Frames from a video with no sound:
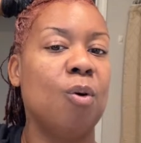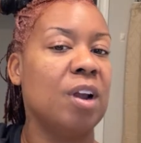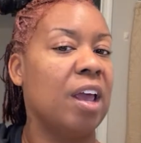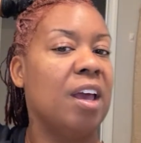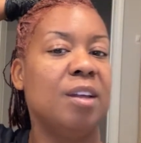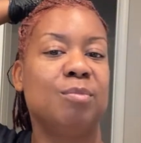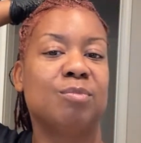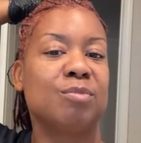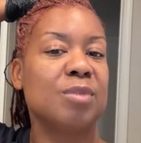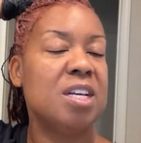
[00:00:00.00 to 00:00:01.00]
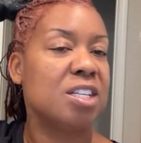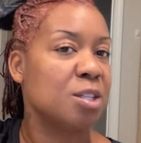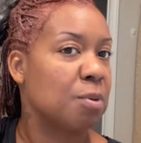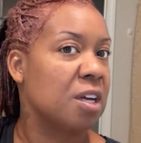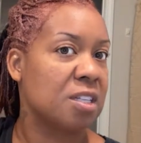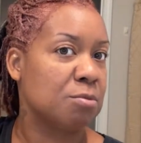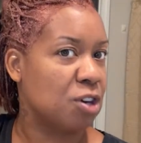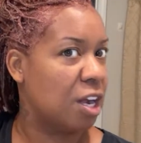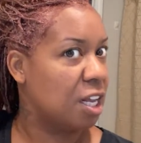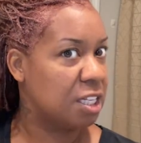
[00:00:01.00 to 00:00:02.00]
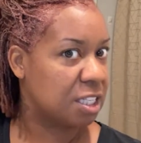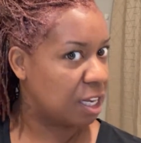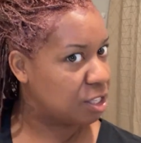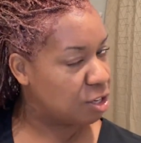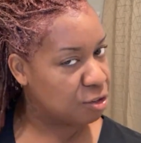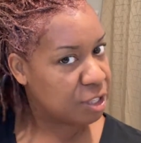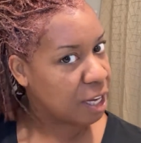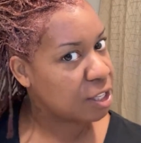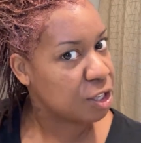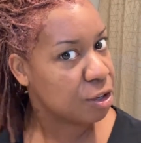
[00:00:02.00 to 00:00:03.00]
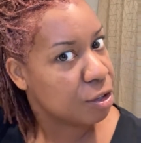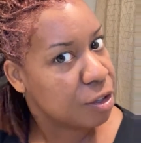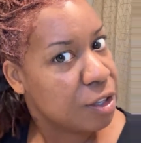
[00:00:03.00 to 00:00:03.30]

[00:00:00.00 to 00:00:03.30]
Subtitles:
that, it's just because I'm trying to get sexier and sexier.